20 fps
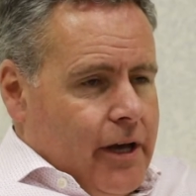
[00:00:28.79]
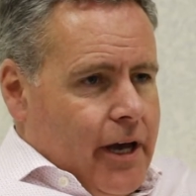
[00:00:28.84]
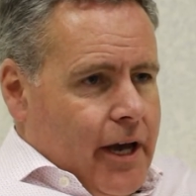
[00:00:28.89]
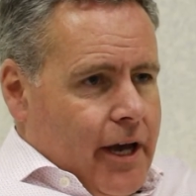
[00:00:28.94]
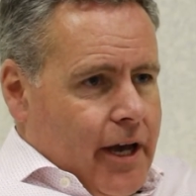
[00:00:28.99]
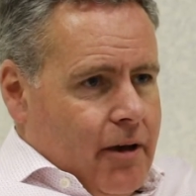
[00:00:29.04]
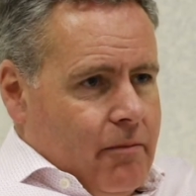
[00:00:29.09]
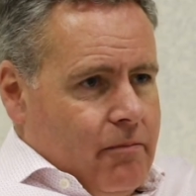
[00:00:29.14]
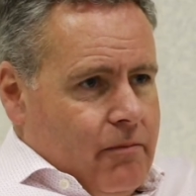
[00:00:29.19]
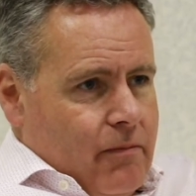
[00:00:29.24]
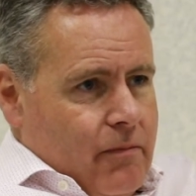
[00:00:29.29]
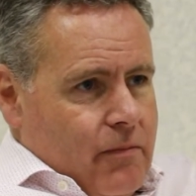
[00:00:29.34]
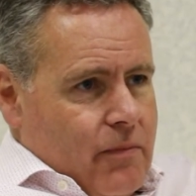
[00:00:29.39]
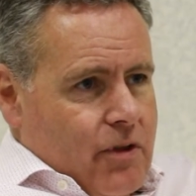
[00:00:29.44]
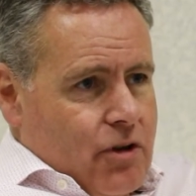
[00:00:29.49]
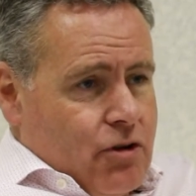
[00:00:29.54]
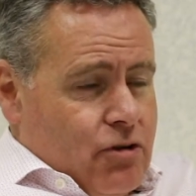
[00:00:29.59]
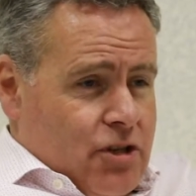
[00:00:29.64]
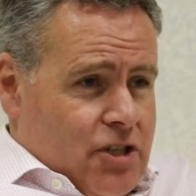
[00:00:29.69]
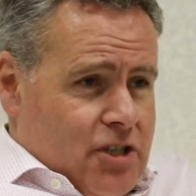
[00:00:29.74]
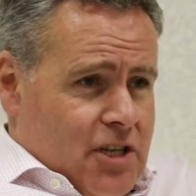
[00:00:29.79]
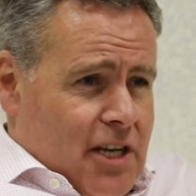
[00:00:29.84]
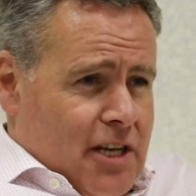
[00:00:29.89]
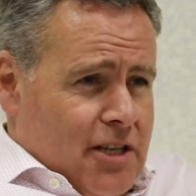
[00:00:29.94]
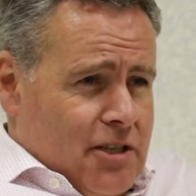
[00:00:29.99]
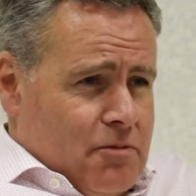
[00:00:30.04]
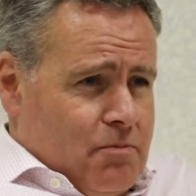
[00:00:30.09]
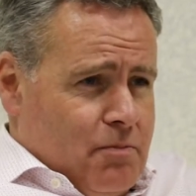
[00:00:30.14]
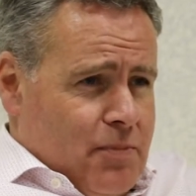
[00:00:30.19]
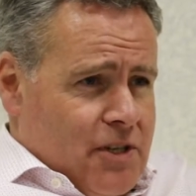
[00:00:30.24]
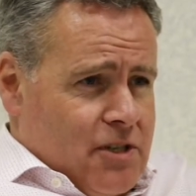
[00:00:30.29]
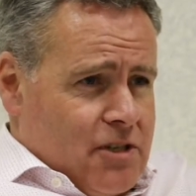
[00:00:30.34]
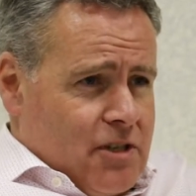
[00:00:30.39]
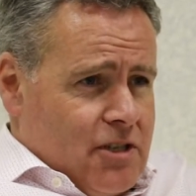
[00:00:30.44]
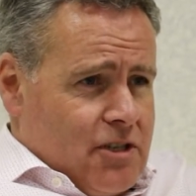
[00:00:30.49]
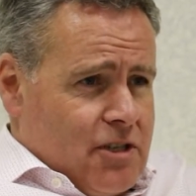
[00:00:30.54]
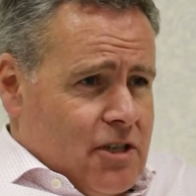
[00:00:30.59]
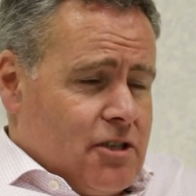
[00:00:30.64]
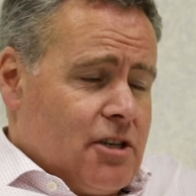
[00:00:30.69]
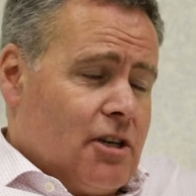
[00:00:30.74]
The Cristeyns
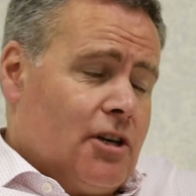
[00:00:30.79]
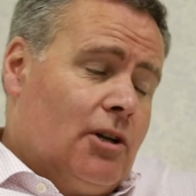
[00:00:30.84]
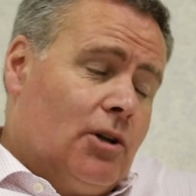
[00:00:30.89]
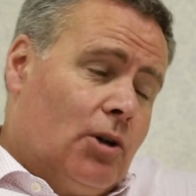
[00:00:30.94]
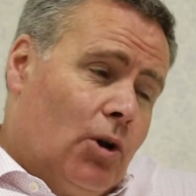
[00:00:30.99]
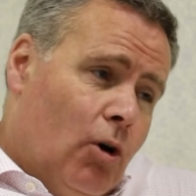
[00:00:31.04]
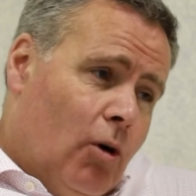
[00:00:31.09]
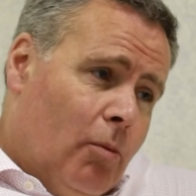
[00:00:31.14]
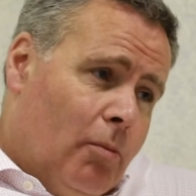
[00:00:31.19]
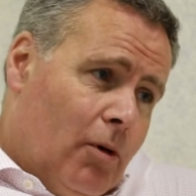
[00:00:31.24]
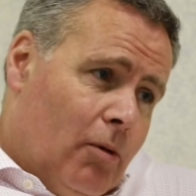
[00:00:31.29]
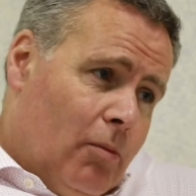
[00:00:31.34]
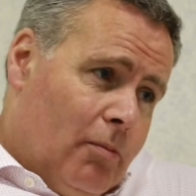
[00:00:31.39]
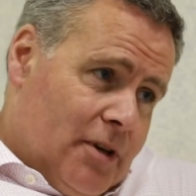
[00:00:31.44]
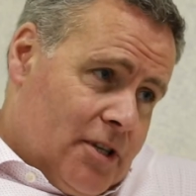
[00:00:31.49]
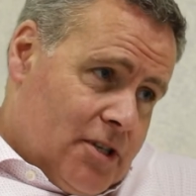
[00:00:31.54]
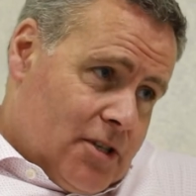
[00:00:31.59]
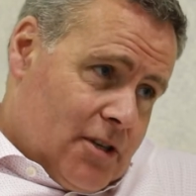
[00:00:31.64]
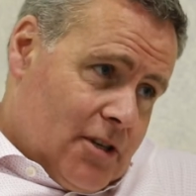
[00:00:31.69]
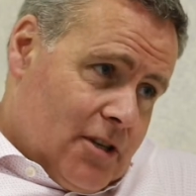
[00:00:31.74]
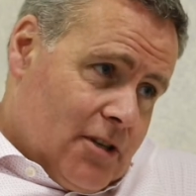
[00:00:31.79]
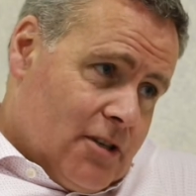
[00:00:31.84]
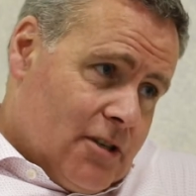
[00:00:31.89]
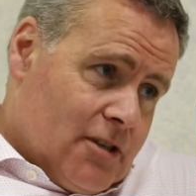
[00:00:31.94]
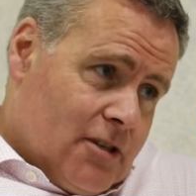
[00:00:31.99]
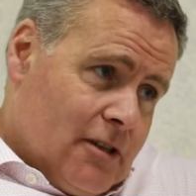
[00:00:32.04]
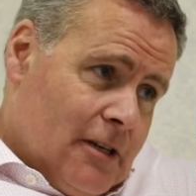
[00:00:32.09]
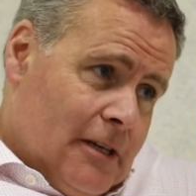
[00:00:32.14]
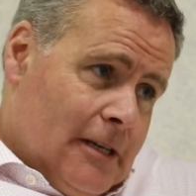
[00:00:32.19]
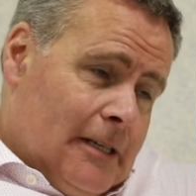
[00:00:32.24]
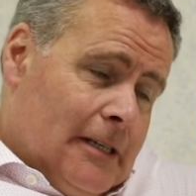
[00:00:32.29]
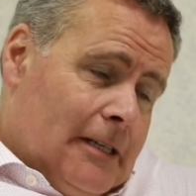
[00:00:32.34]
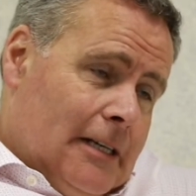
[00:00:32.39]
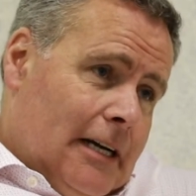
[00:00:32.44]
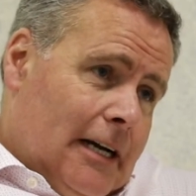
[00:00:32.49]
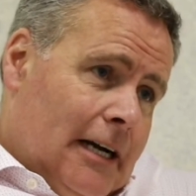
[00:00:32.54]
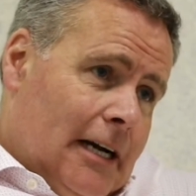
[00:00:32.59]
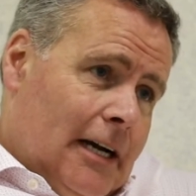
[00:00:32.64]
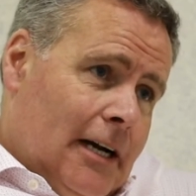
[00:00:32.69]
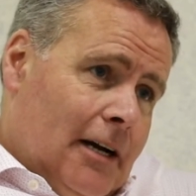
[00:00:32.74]
business is a global business.
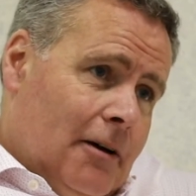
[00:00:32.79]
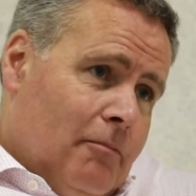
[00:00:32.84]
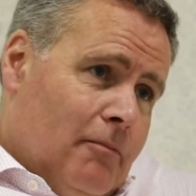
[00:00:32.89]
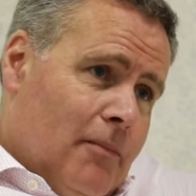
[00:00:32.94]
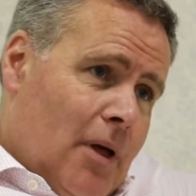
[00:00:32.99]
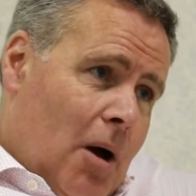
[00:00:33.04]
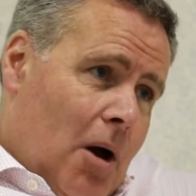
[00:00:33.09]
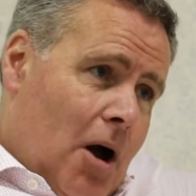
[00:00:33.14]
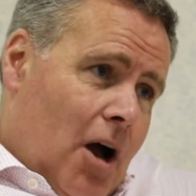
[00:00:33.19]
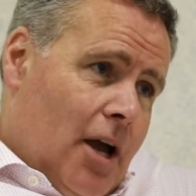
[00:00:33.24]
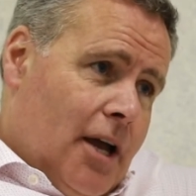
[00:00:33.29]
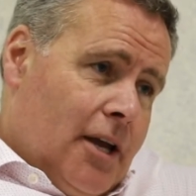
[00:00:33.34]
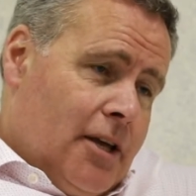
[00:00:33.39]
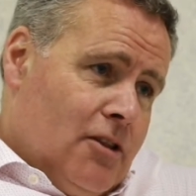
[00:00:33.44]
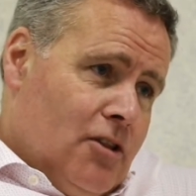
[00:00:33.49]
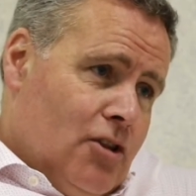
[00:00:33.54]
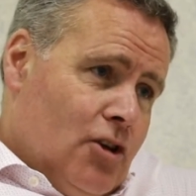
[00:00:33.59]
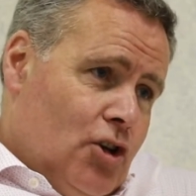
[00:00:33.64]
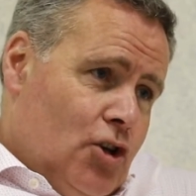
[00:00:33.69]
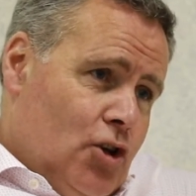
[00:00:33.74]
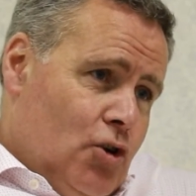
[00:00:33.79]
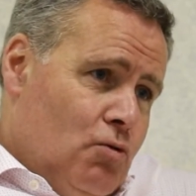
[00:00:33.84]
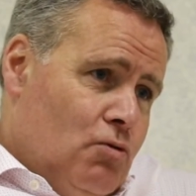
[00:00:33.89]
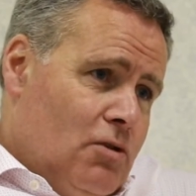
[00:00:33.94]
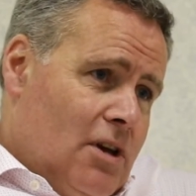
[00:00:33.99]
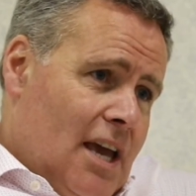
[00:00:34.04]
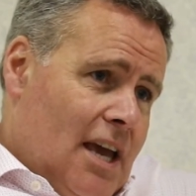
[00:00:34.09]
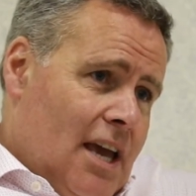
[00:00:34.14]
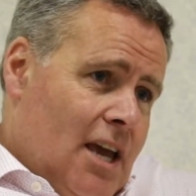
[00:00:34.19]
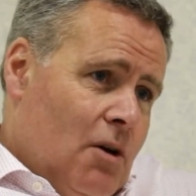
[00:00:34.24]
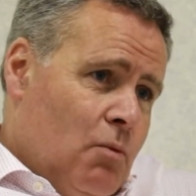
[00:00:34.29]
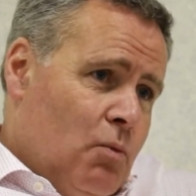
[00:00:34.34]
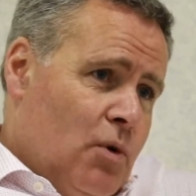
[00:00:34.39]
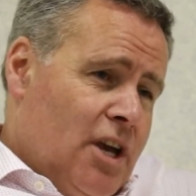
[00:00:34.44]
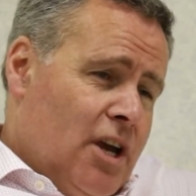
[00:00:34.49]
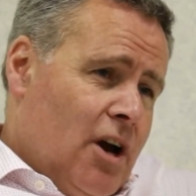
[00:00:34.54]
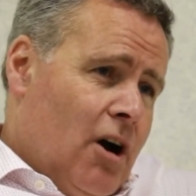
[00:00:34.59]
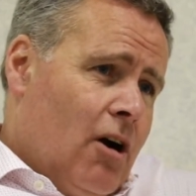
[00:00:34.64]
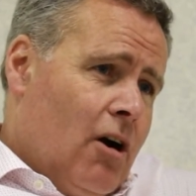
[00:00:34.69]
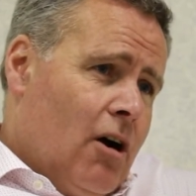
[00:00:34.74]
In the UK,
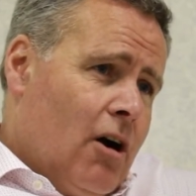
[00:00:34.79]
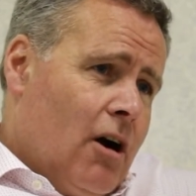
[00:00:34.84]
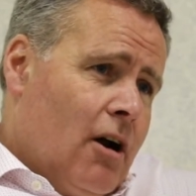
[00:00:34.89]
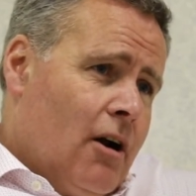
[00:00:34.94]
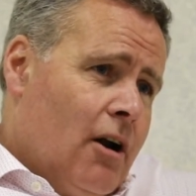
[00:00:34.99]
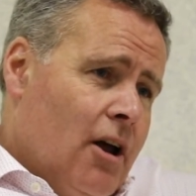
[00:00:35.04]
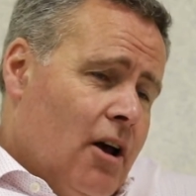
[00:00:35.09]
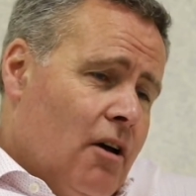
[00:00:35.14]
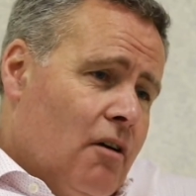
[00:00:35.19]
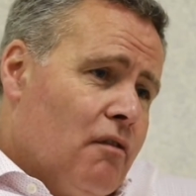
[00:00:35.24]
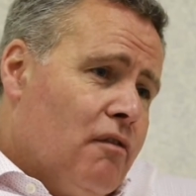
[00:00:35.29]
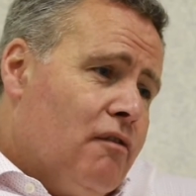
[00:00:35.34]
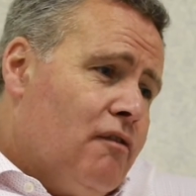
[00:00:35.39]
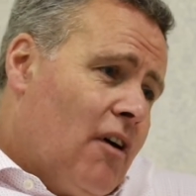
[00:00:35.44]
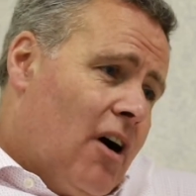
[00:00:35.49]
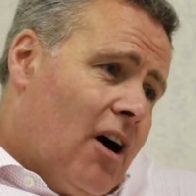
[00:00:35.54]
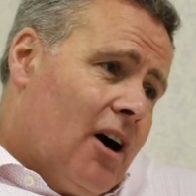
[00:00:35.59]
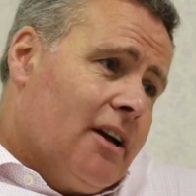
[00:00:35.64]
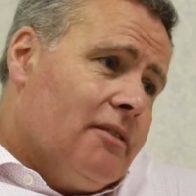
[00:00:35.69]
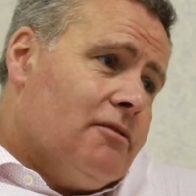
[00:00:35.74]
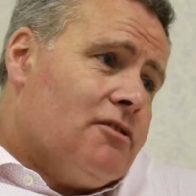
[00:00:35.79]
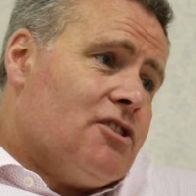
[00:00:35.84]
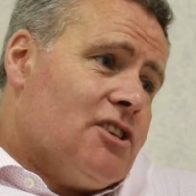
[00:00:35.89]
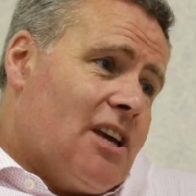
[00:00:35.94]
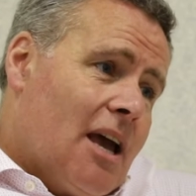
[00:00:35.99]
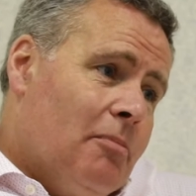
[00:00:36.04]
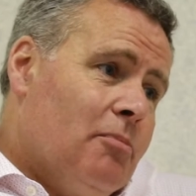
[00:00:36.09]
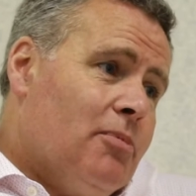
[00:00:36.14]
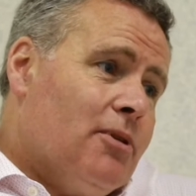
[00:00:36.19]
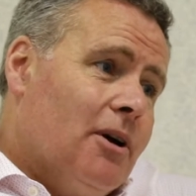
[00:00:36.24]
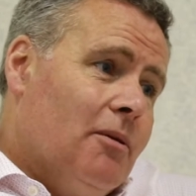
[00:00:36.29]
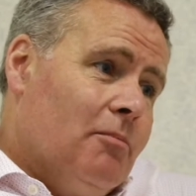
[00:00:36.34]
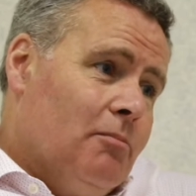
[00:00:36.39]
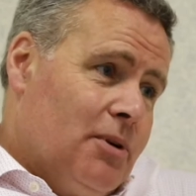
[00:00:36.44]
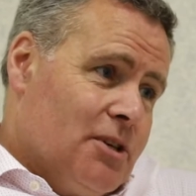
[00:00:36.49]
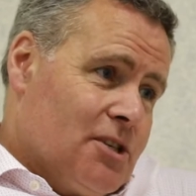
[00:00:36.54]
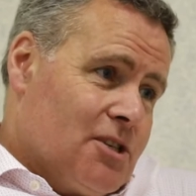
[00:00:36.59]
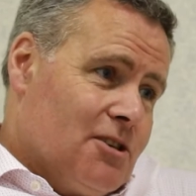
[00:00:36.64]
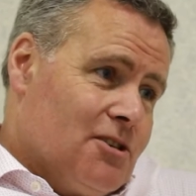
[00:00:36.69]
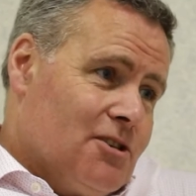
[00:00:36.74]
we are five separate
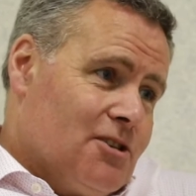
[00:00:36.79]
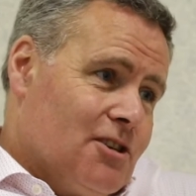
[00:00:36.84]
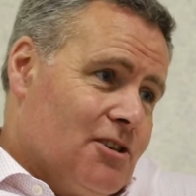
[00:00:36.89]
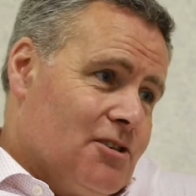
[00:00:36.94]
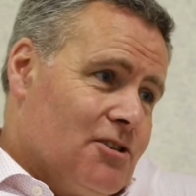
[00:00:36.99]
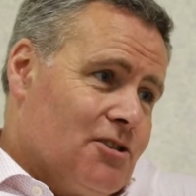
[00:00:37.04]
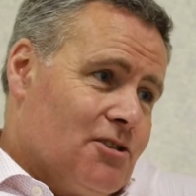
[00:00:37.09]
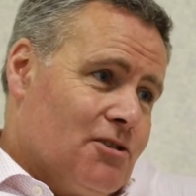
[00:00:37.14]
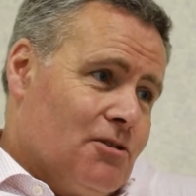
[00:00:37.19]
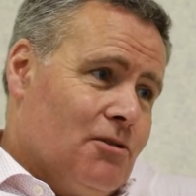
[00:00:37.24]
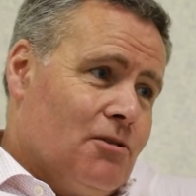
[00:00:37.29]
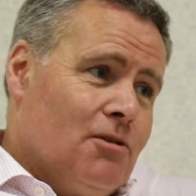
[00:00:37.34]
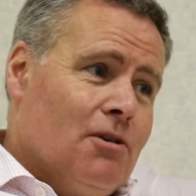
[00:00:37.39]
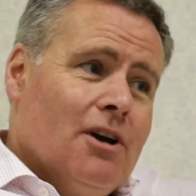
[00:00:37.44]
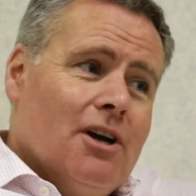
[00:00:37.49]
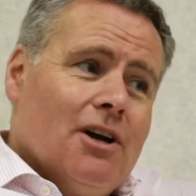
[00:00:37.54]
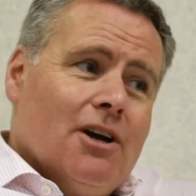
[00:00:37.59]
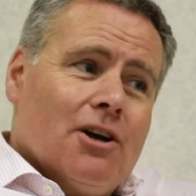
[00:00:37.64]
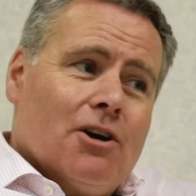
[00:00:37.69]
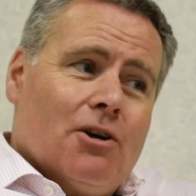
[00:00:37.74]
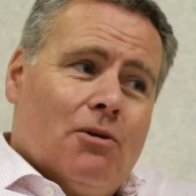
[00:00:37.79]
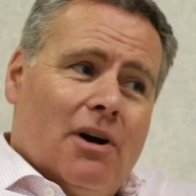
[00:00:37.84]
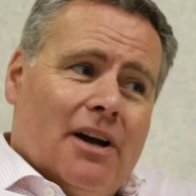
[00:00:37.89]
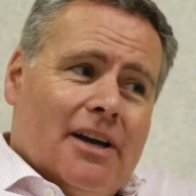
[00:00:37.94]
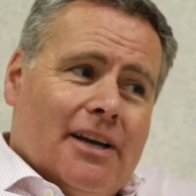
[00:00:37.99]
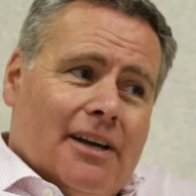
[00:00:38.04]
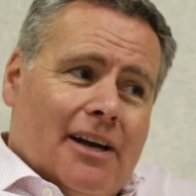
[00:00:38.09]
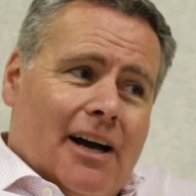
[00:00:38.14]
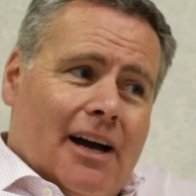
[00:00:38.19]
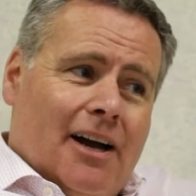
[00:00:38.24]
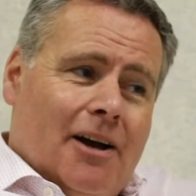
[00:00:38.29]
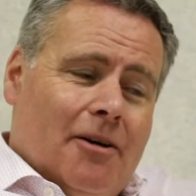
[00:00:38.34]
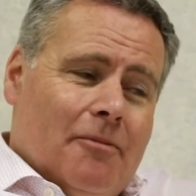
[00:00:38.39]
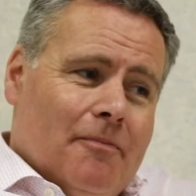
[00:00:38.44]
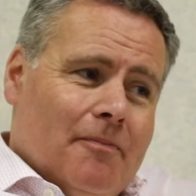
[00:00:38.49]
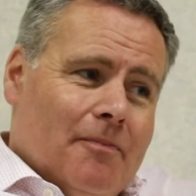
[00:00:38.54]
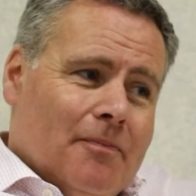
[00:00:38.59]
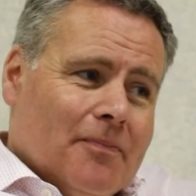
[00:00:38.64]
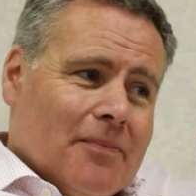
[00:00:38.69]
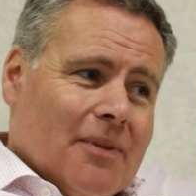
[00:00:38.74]
businesses, so quite
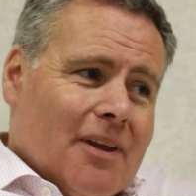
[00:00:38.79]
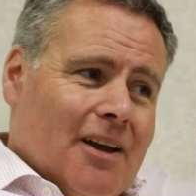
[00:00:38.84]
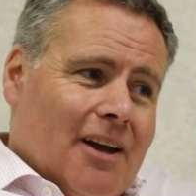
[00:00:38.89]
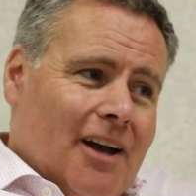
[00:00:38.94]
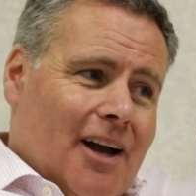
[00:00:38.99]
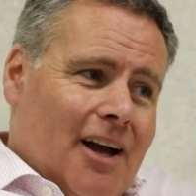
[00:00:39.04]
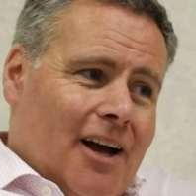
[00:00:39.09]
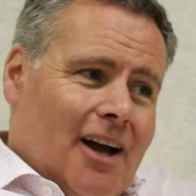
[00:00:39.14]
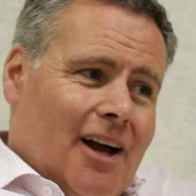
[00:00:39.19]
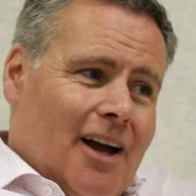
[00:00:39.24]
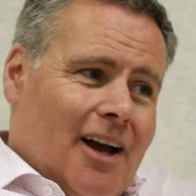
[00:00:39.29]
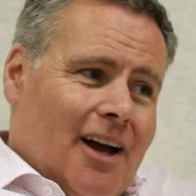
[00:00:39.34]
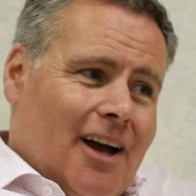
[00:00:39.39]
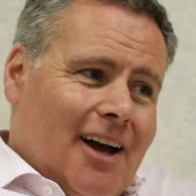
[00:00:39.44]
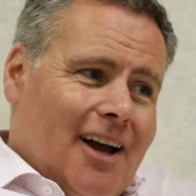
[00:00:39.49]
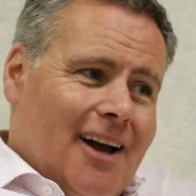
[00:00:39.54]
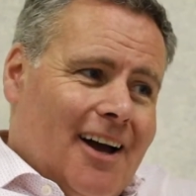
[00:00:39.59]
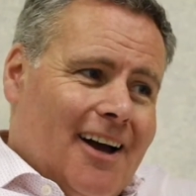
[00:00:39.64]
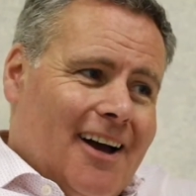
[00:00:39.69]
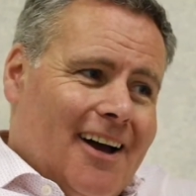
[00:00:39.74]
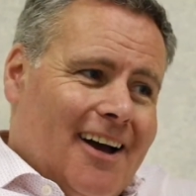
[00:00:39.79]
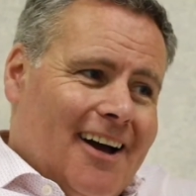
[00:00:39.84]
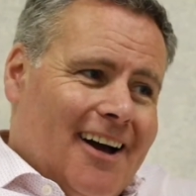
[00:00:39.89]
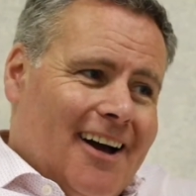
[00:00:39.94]
a